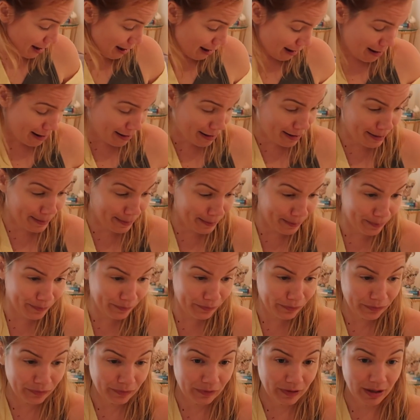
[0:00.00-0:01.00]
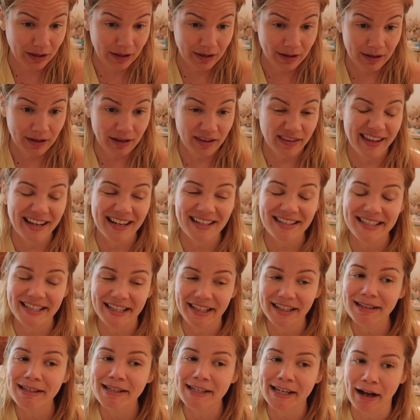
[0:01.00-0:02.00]
Um, they
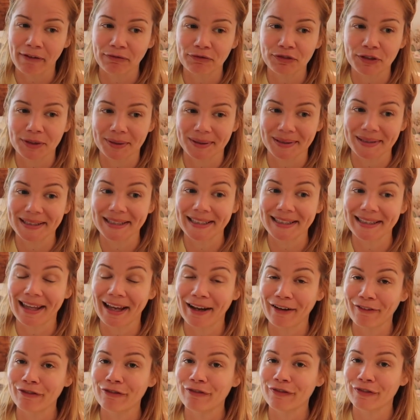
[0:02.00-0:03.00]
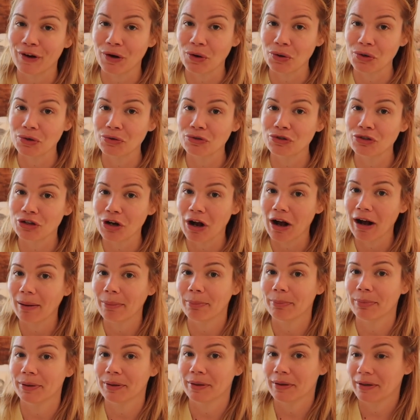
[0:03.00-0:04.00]
did definitely like
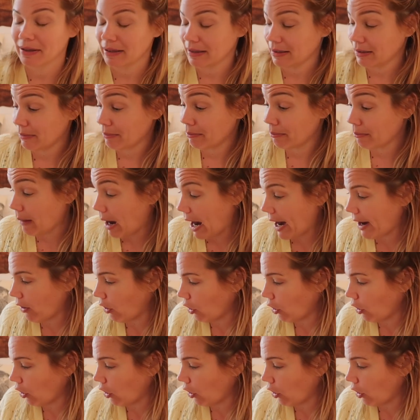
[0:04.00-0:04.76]
Photoshop my